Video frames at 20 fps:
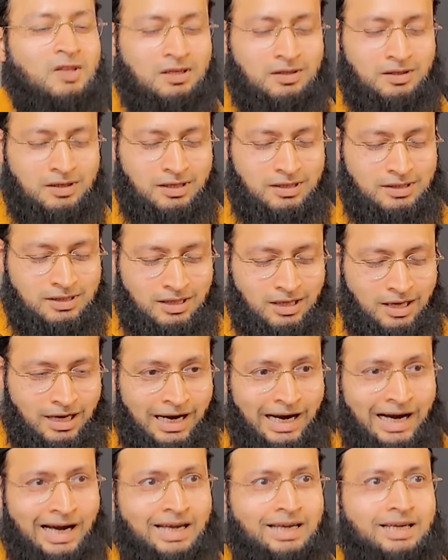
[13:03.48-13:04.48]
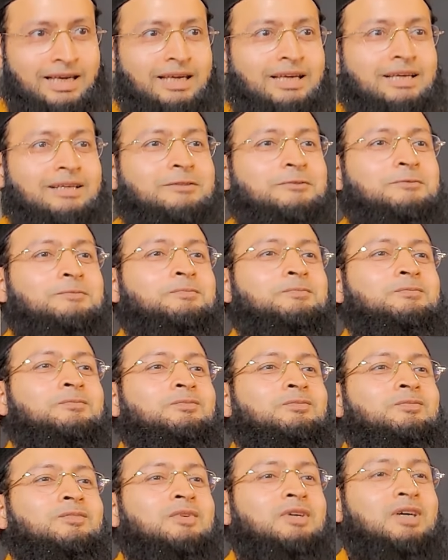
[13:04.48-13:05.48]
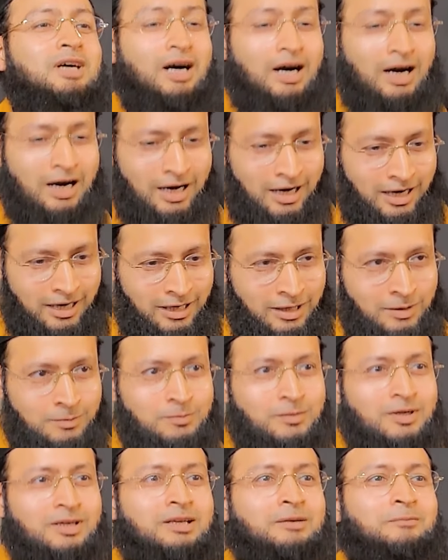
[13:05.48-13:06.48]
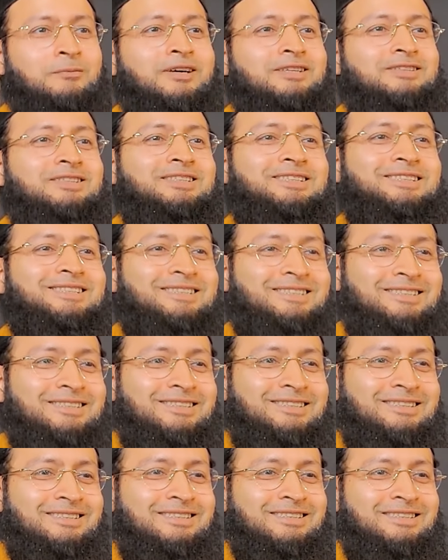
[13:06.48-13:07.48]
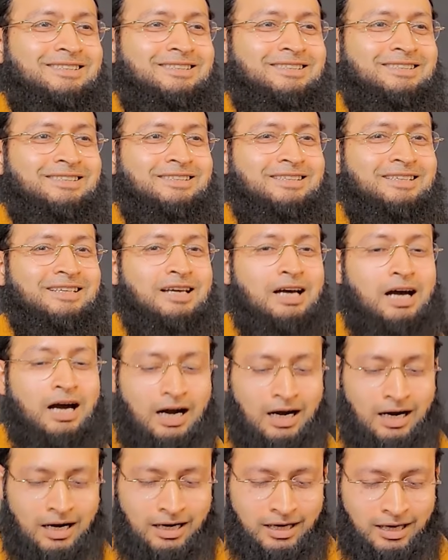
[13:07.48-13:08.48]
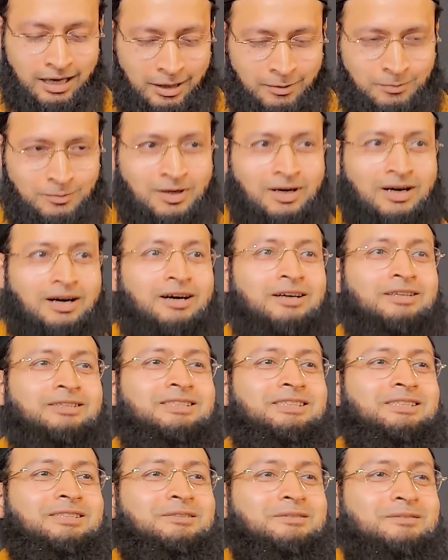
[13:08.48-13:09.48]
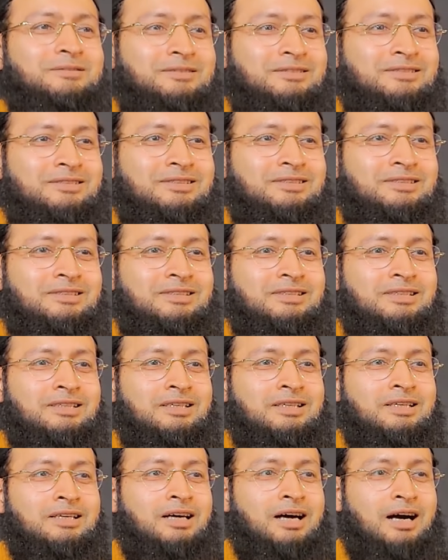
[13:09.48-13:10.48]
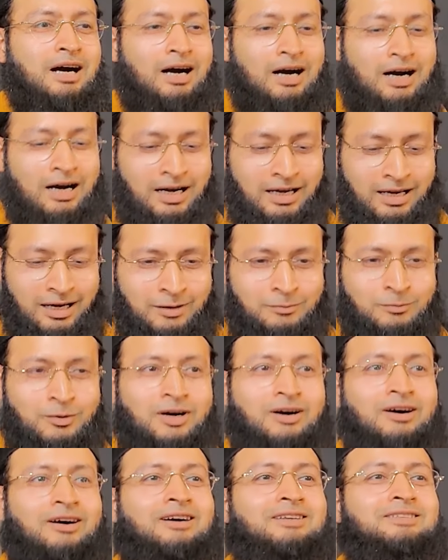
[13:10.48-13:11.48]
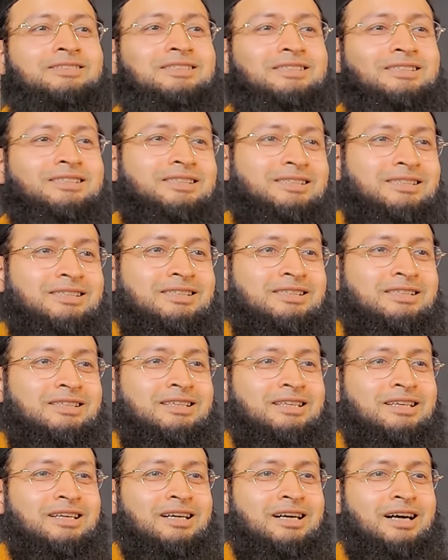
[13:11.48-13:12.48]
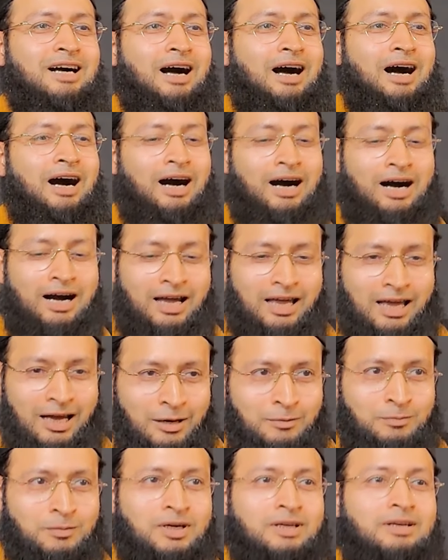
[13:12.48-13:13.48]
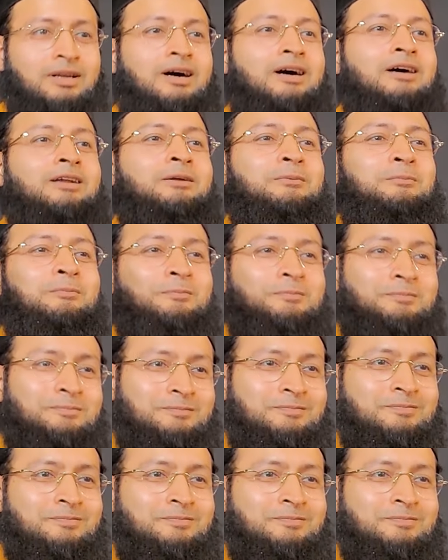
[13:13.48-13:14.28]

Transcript: there is an I am a namazi. I am a haji. I am a qazi. I am an alim.